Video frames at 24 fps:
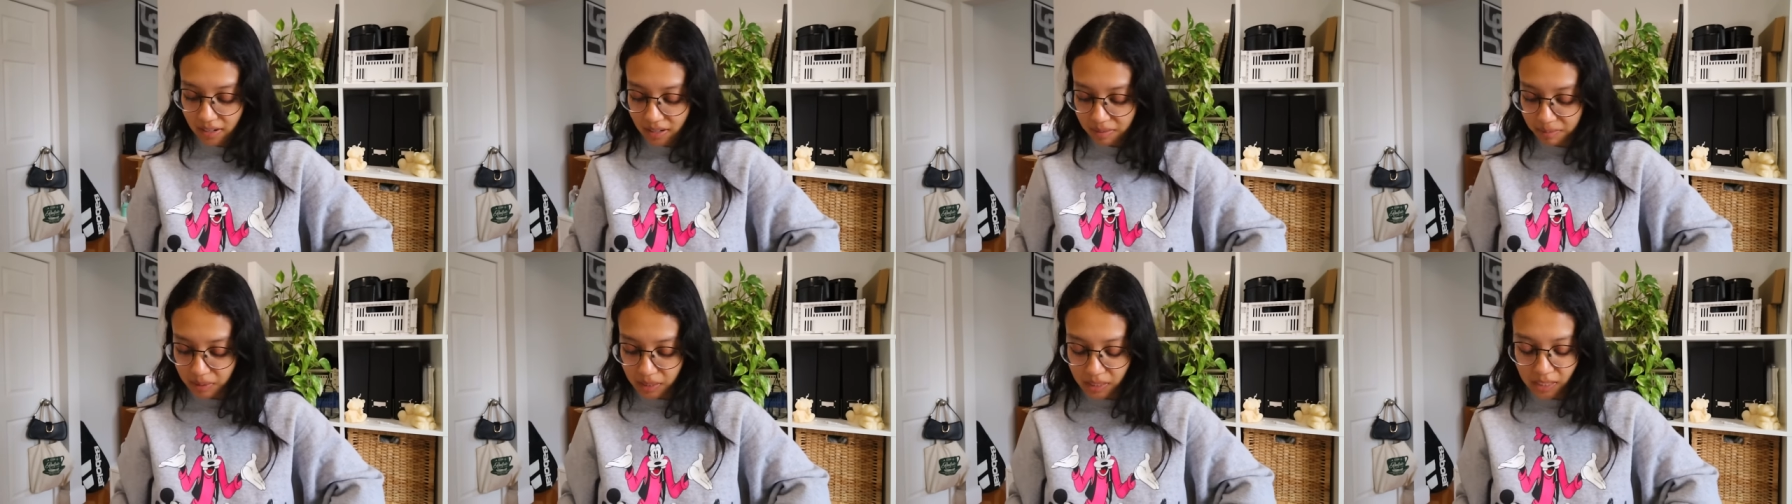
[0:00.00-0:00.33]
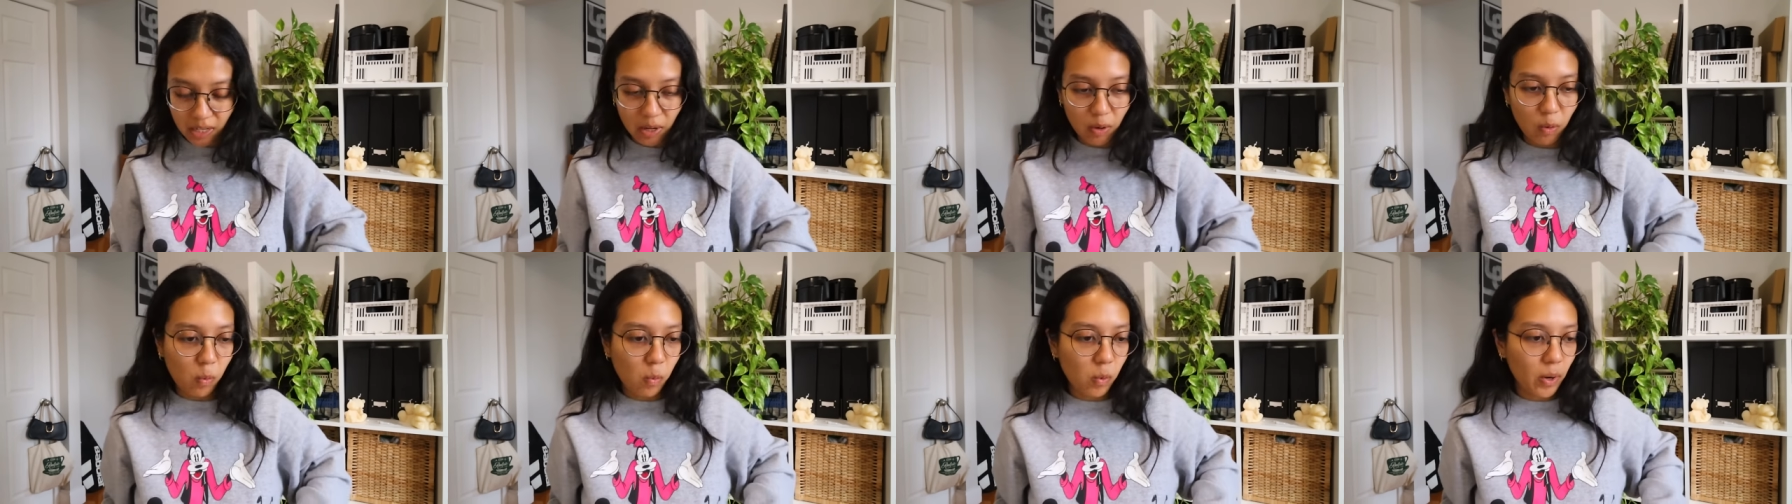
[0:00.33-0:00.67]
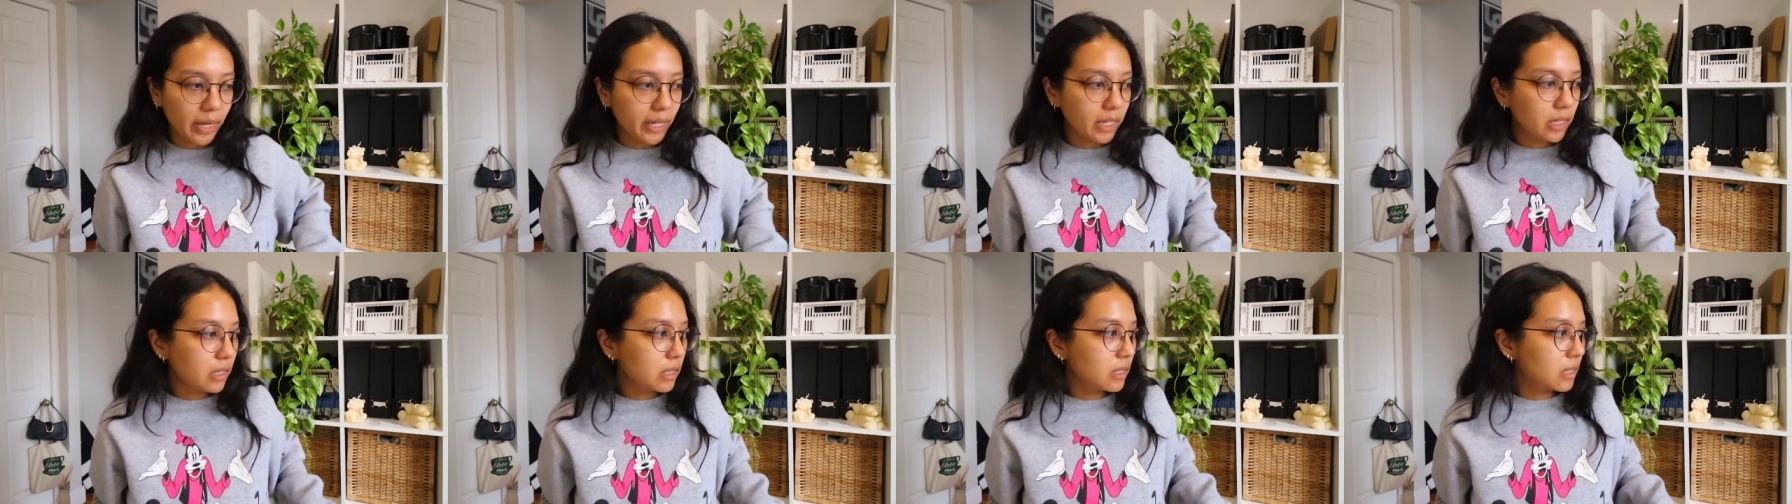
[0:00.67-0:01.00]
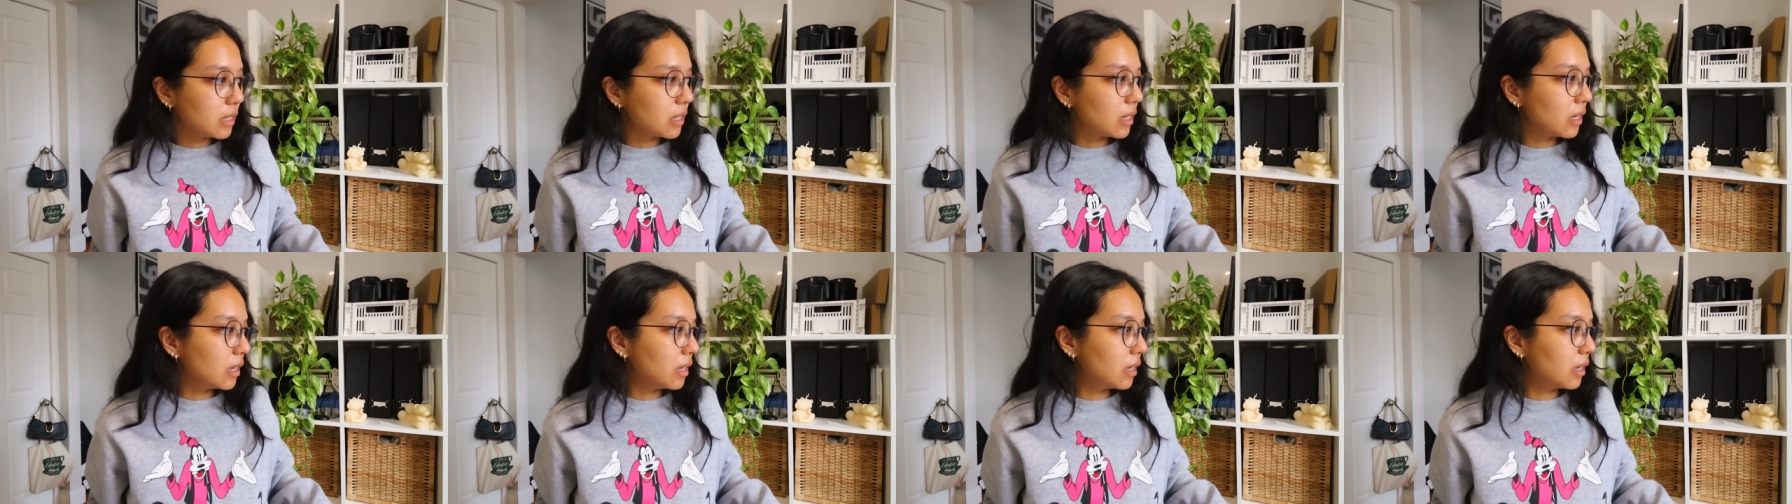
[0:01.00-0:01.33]
I'm gonna get
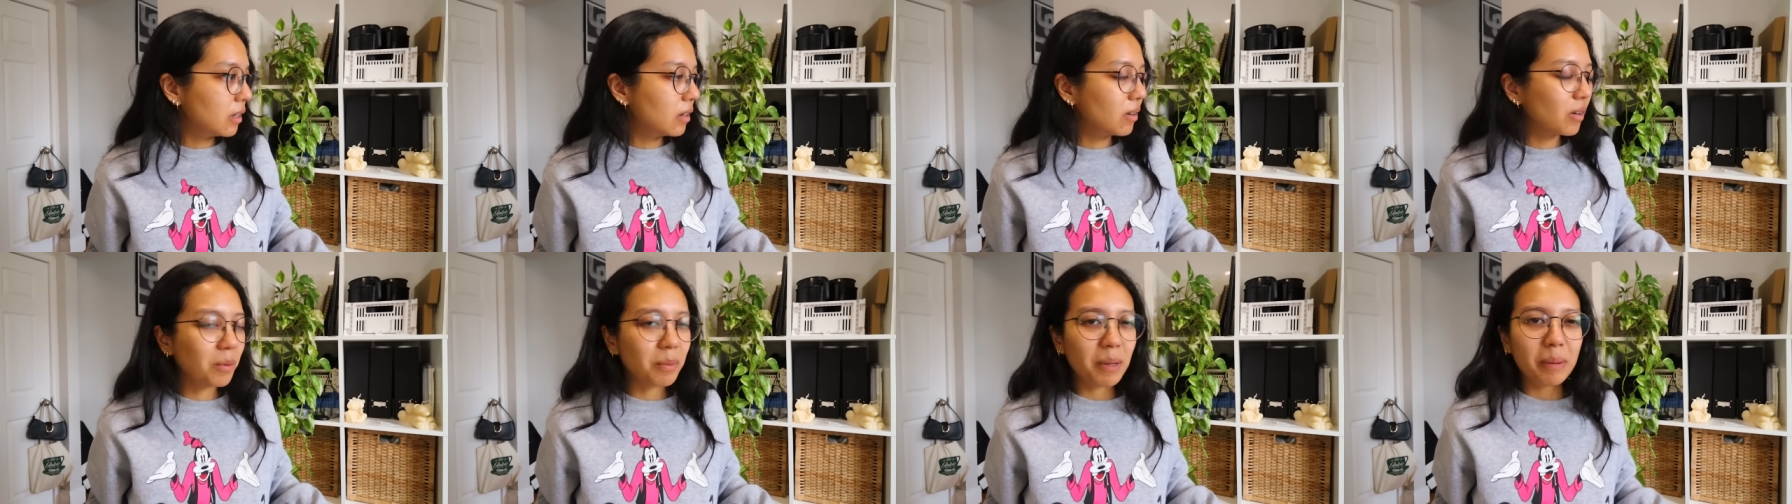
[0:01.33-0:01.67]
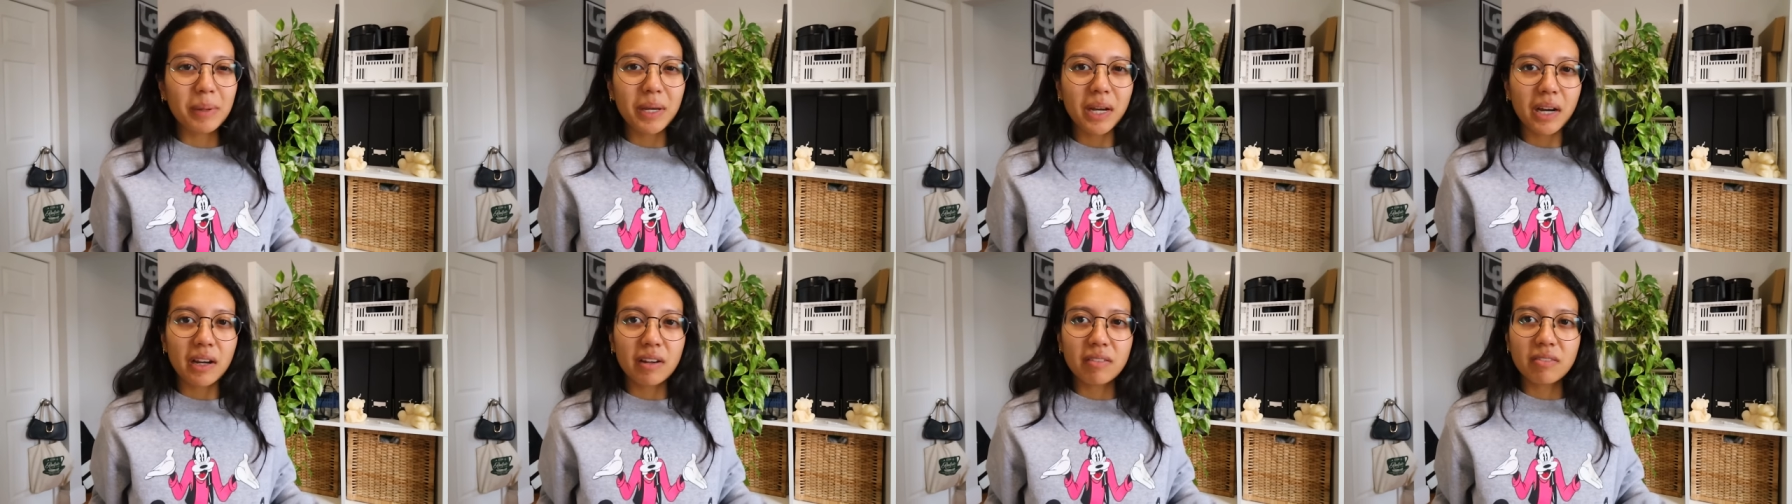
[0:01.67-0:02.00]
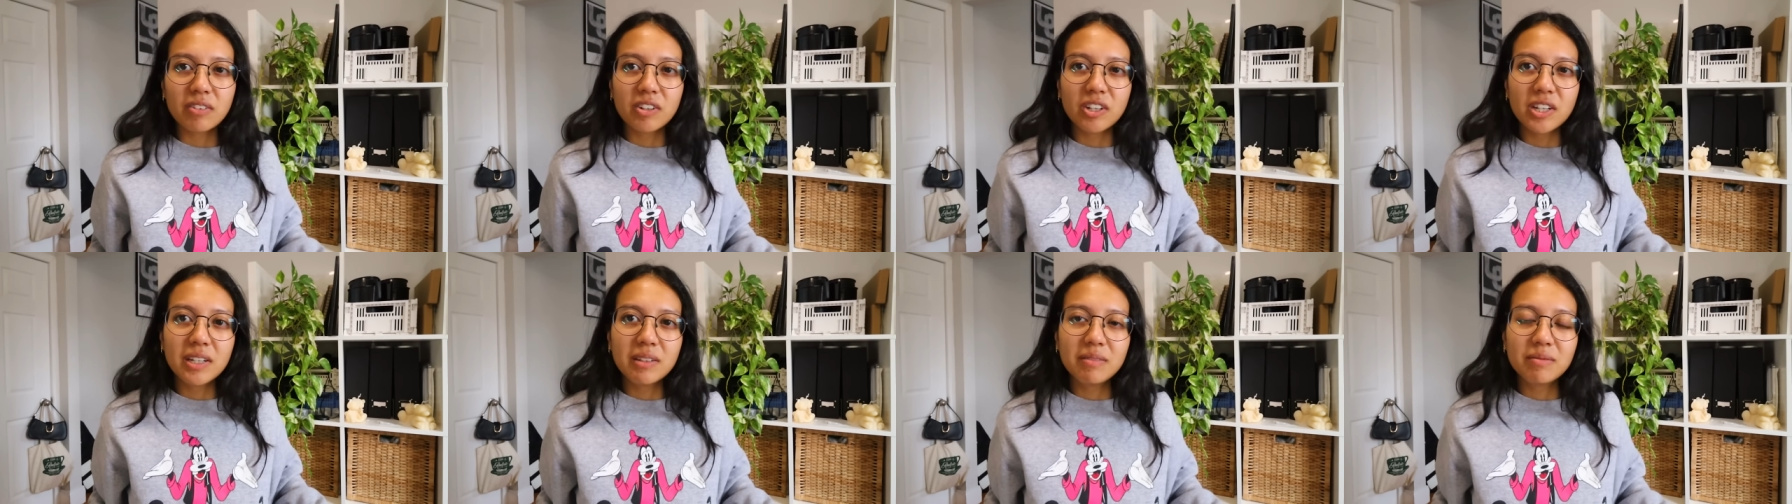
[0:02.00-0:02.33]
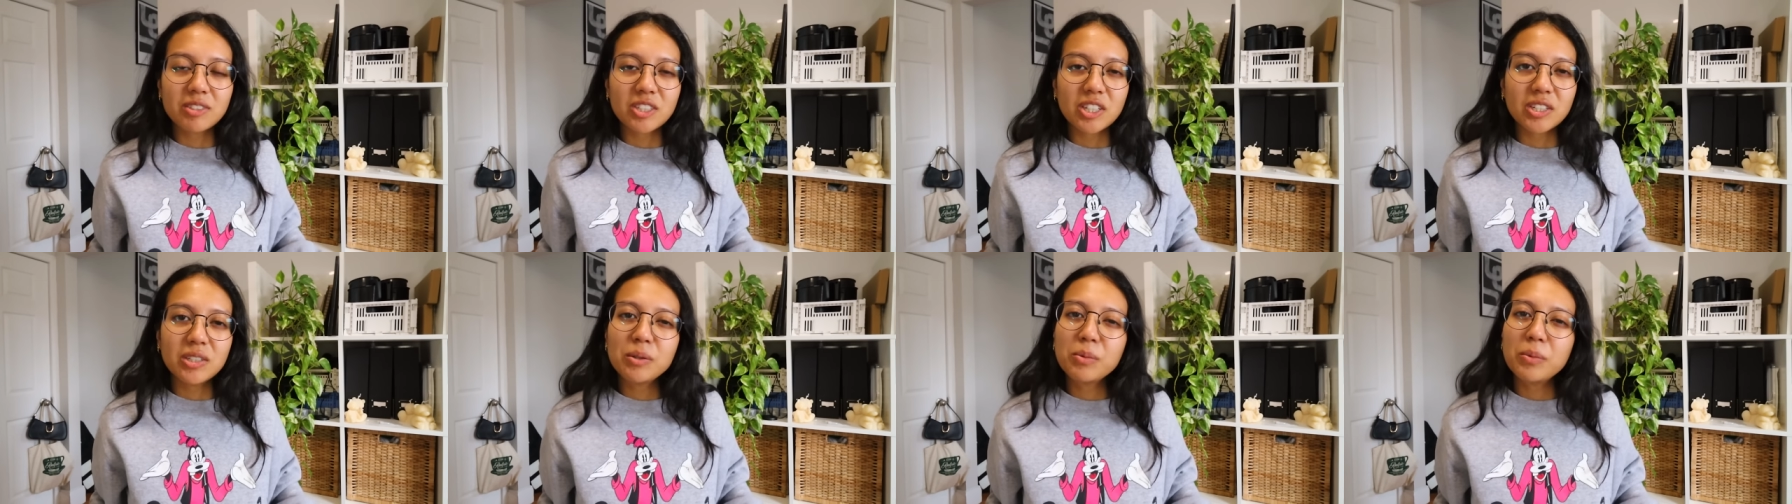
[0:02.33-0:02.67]
white or maybe ivory.
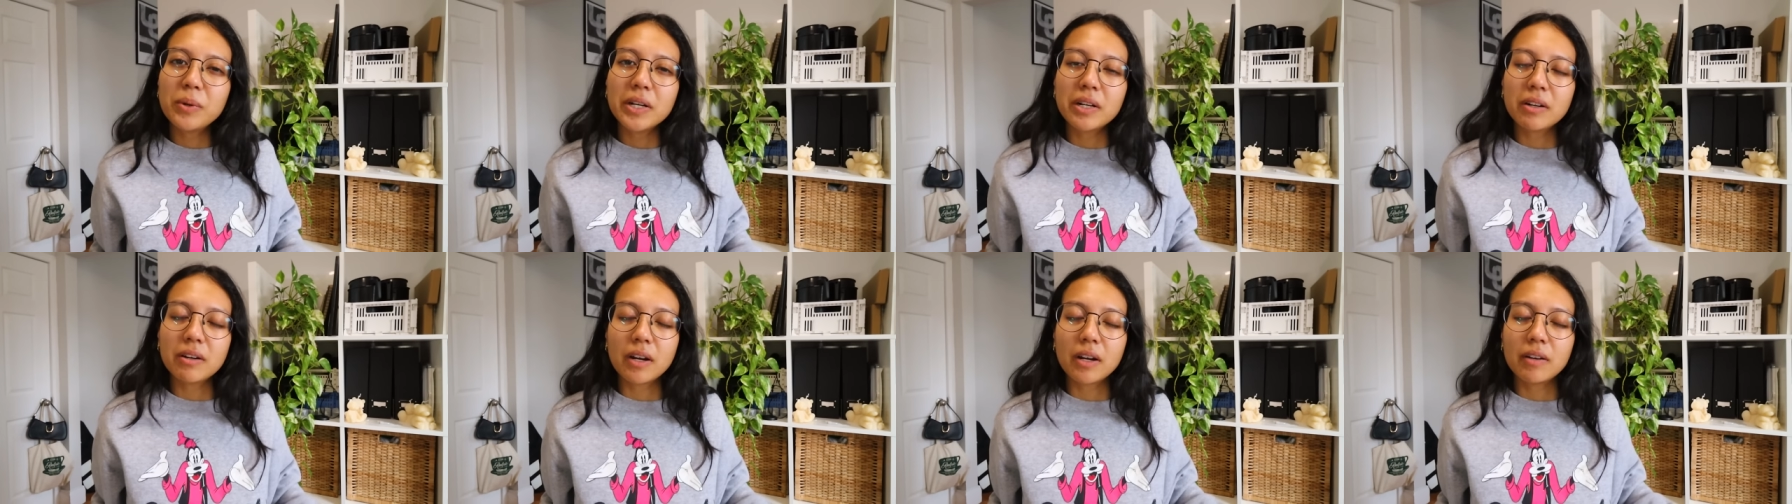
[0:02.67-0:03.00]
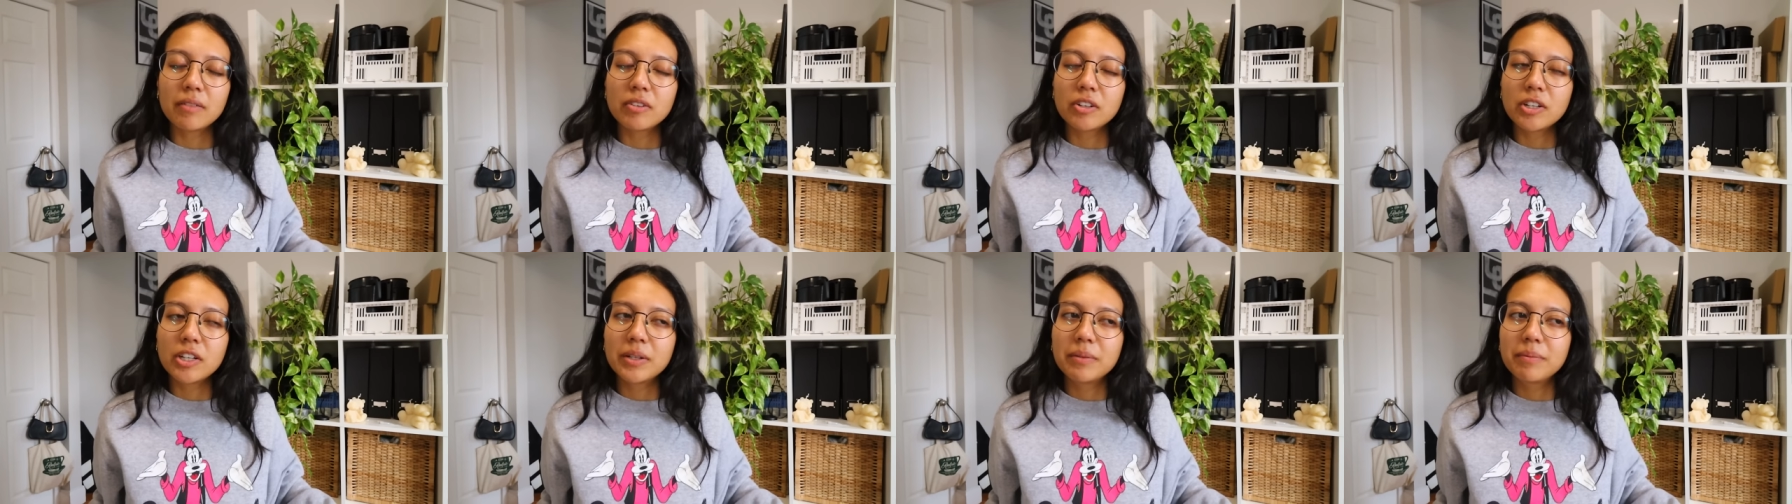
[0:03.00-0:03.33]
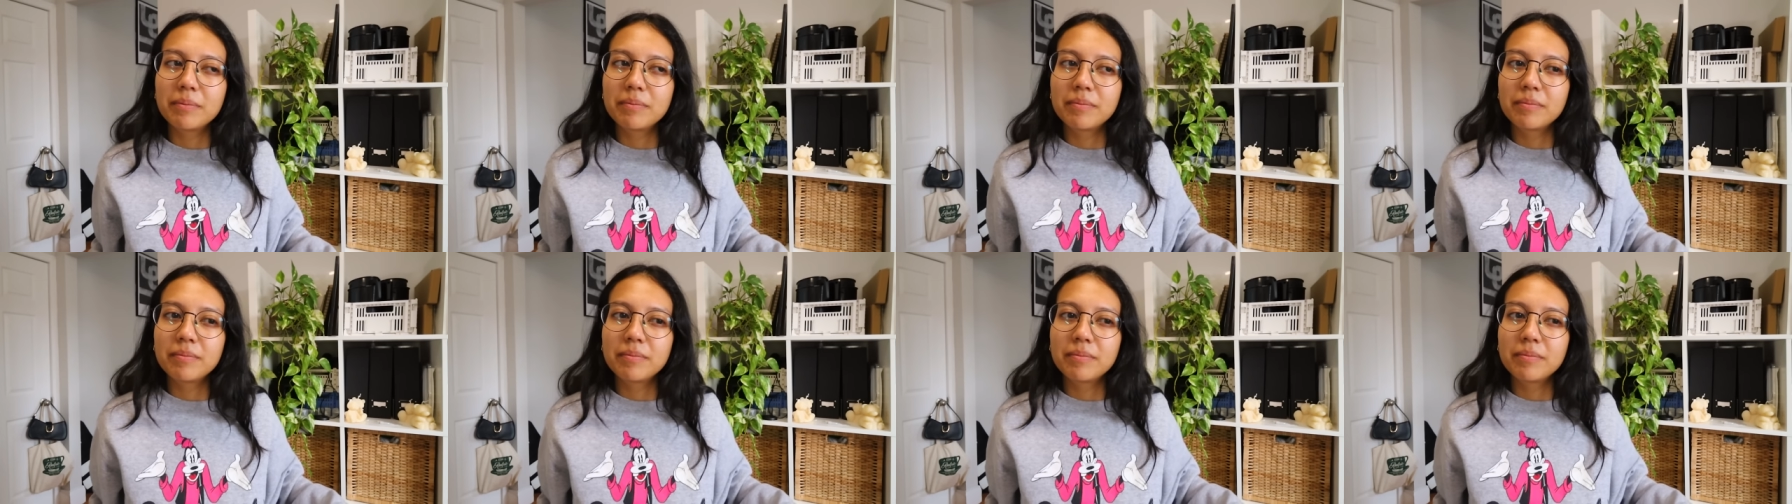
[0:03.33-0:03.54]
Should I do white or ivory?